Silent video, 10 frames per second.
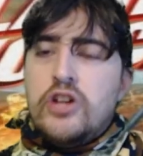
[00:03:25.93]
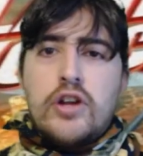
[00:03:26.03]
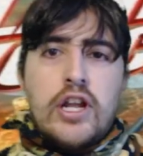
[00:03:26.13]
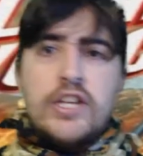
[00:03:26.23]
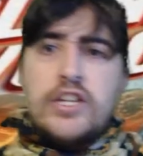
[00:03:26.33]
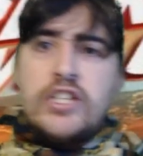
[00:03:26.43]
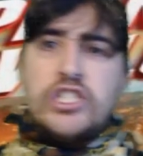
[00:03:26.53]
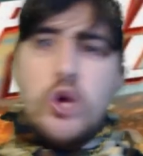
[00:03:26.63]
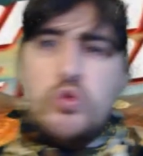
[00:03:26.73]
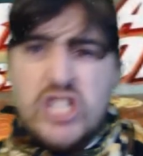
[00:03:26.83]
you know, they
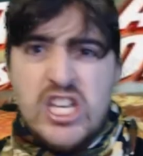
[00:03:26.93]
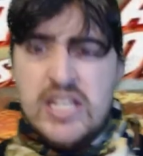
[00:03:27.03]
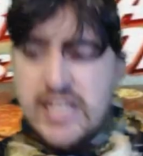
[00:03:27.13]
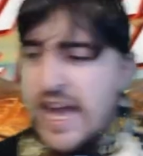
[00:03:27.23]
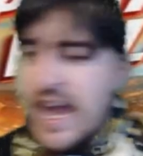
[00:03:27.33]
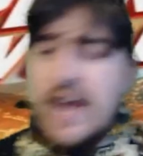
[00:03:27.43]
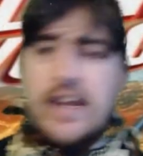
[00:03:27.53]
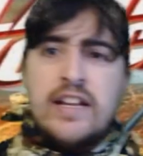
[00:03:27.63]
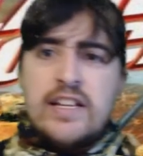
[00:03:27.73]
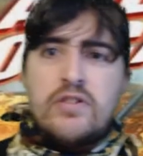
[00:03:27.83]
show Dean
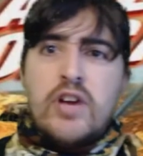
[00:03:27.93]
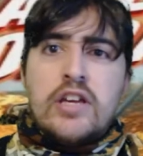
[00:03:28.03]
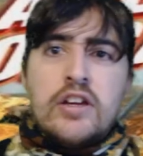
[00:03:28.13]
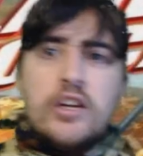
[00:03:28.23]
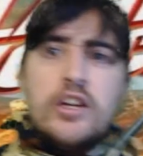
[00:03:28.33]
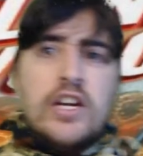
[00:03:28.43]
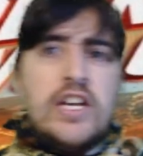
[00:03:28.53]
Cain, and he's like